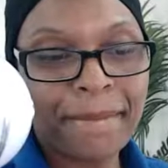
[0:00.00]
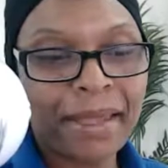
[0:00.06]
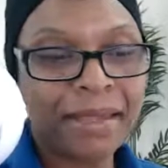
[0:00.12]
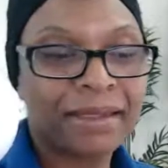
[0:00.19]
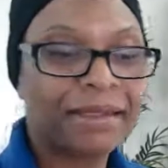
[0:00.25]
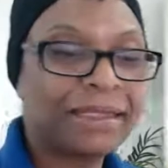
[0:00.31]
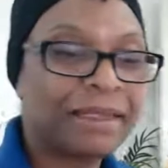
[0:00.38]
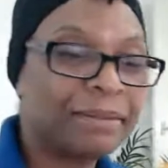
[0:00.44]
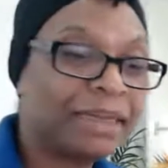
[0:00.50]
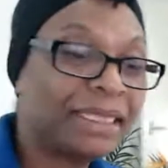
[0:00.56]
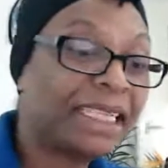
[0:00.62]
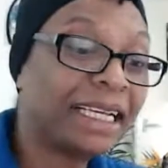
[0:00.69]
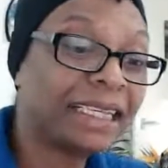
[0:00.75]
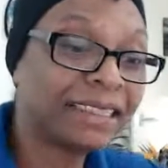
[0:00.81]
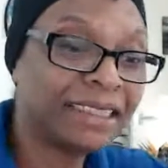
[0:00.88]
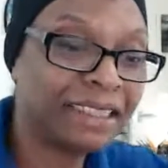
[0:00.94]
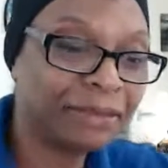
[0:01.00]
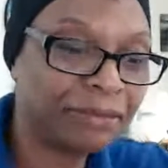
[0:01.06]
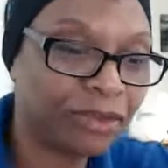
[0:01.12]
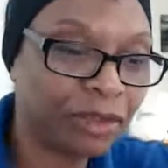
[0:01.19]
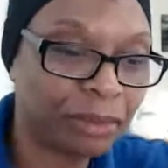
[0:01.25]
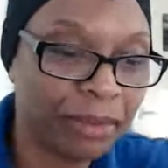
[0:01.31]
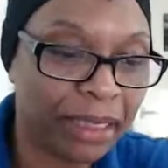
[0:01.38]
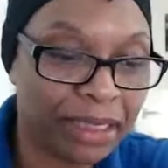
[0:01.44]
let me take a sip
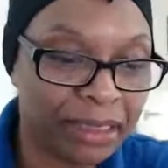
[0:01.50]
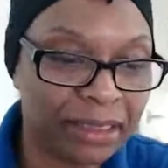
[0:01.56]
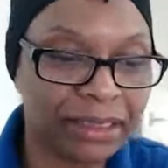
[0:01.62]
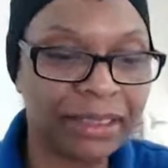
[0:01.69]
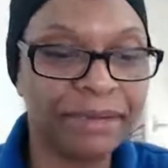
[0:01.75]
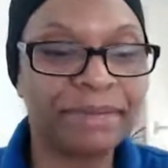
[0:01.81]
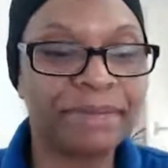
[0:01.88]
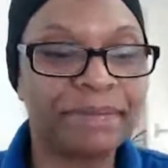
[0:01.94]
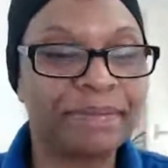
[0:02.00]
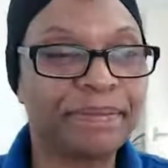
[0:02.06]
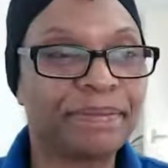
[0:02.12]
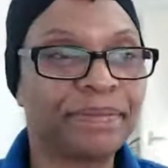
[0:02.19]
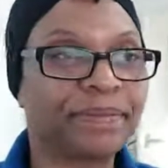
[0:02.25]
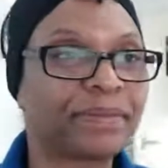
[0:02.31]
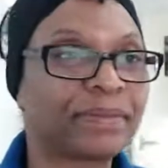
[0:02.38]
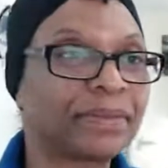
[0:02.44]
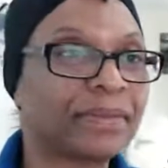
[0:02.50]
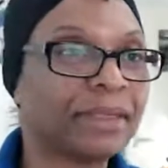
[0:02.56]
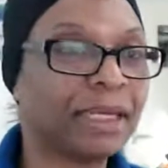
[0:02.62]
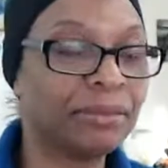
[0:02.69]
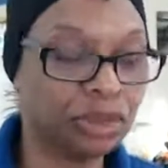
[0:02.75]
from my tea. I'm